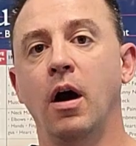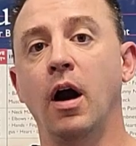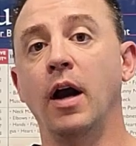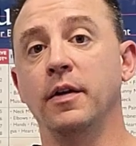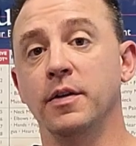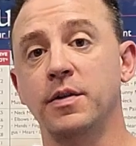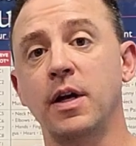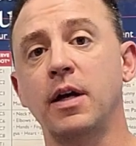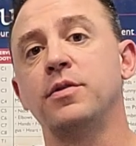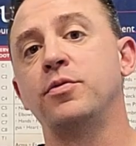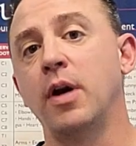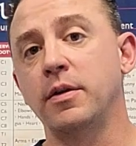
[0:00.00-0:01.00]
All right, and the second
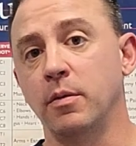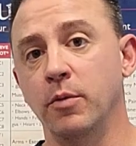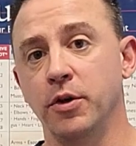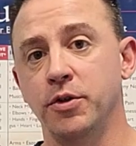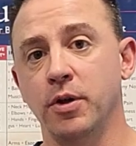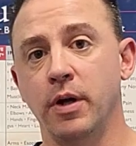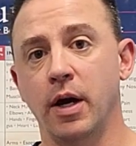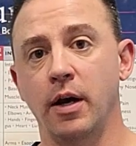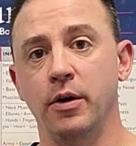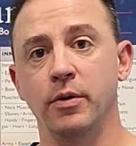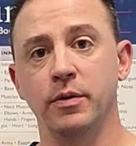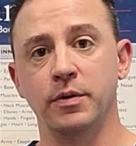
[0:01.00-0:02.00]
stretch I'm going to show you how
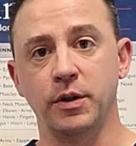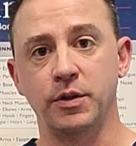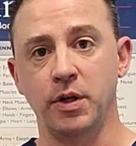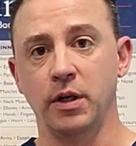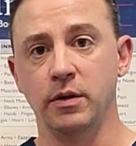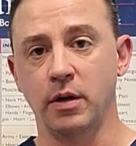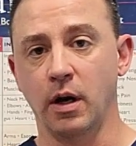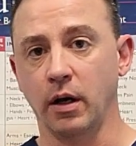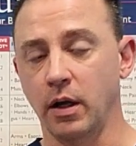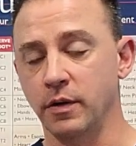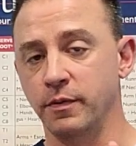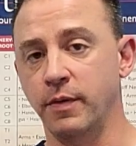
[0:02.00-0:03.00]
to do is the chin tuck.
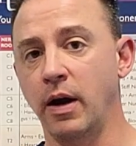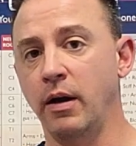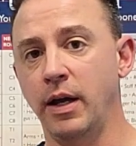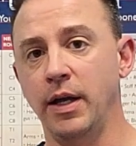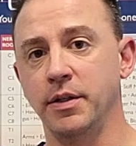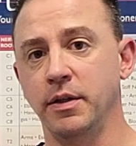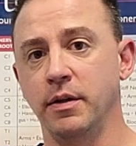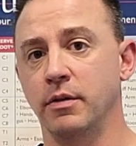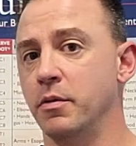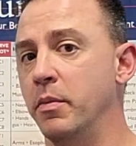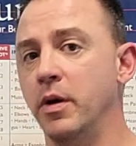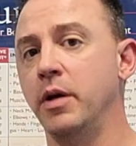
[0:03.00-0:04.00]
It's very easy.
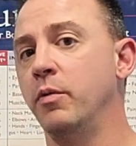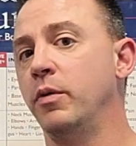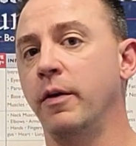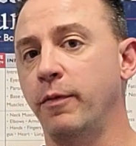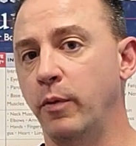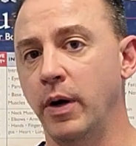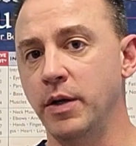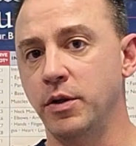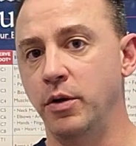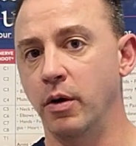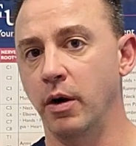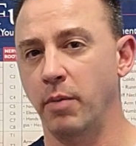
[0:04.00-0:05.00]
There's a million different ways to
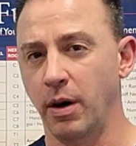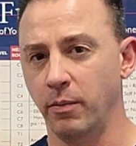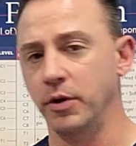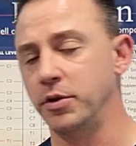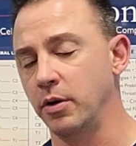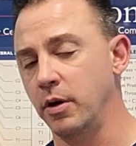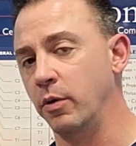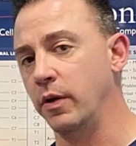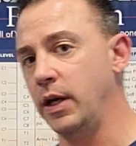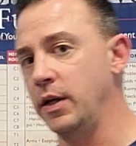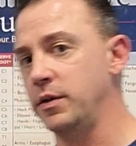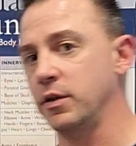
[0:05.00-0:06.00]
do it, but I'm going to show you one of
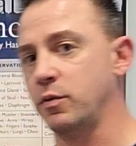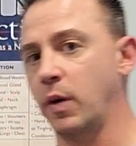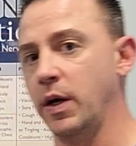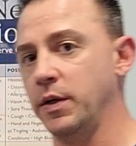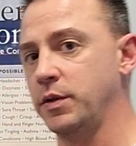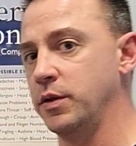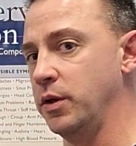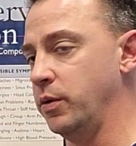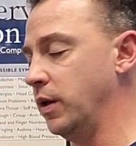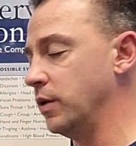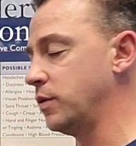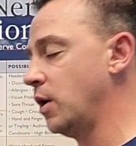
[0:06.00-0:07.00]
the easiest ways to do
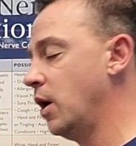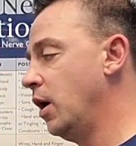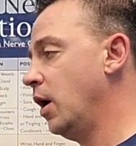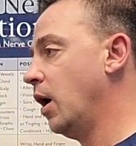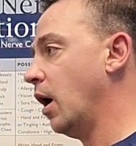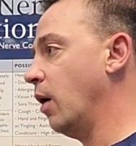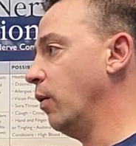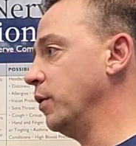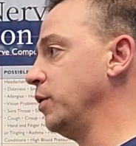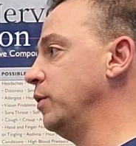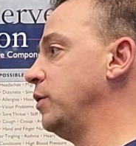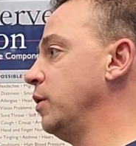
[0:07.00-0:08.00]
this. I
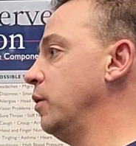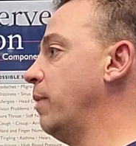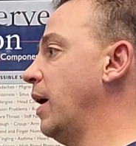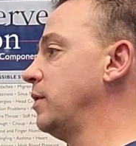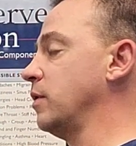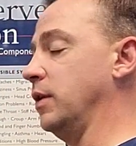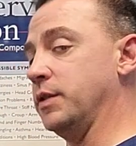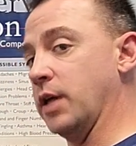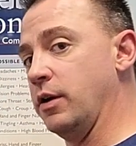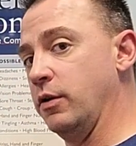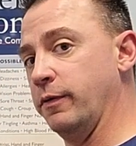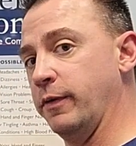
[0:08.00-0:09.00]
want you to basically
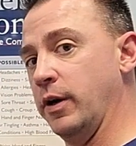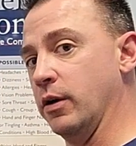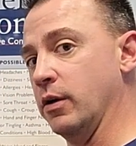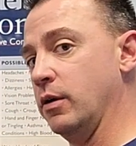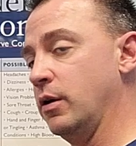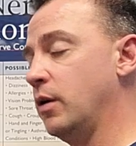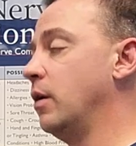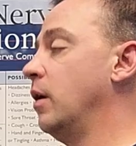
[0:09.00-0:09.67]
take your finger,